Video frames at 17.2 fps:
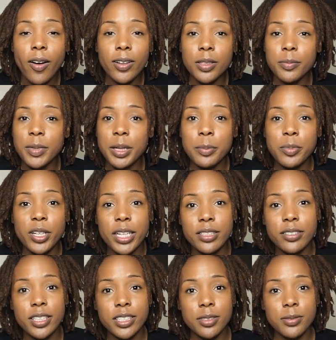All of my
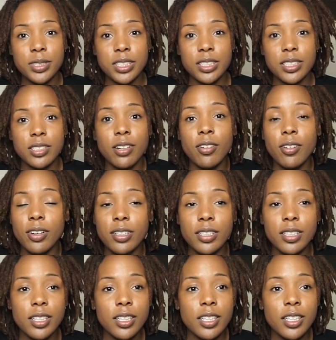progress was just
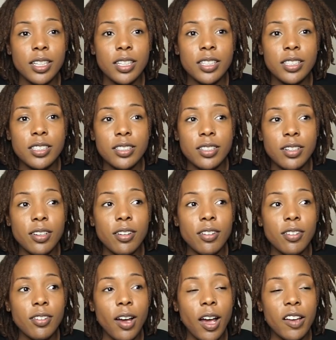gone.
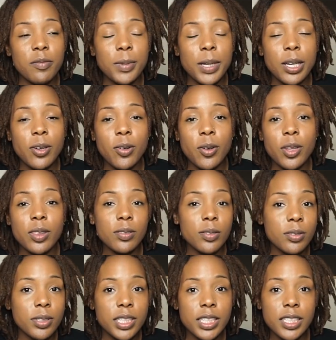So I've been going
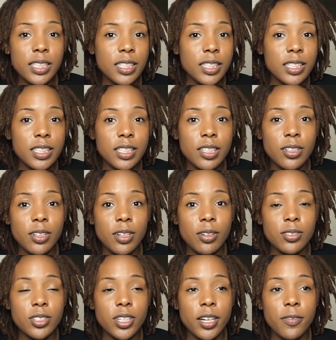through it, you
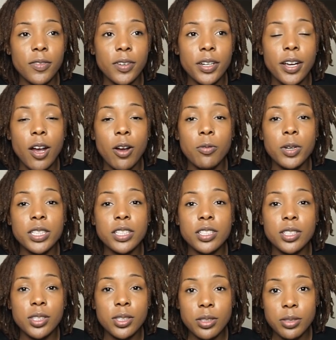know, trying to figure out what
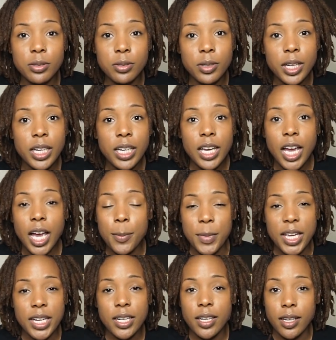to do. I
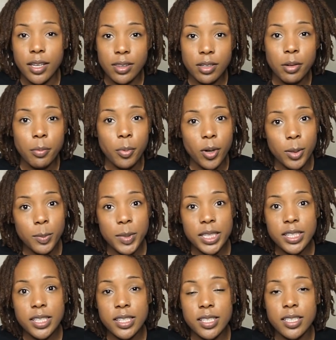made another
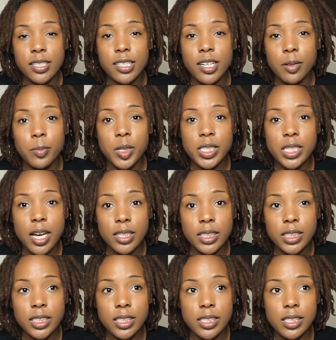appointment to see the
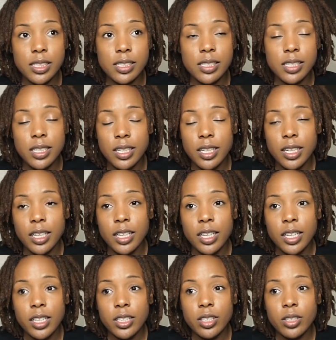dermatologist,
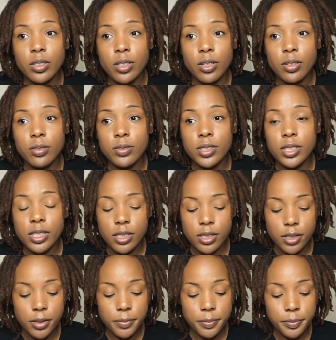you know,
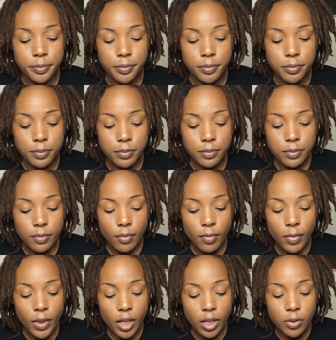to
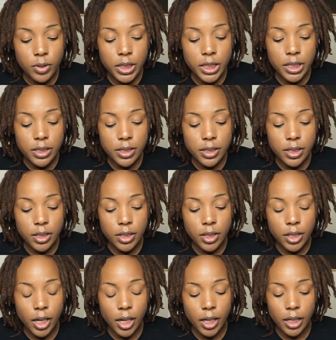
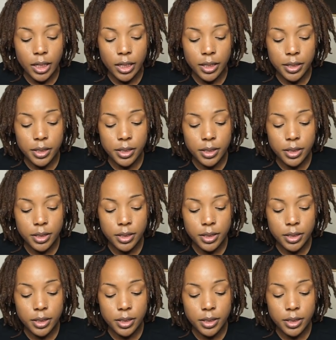reconsider uh,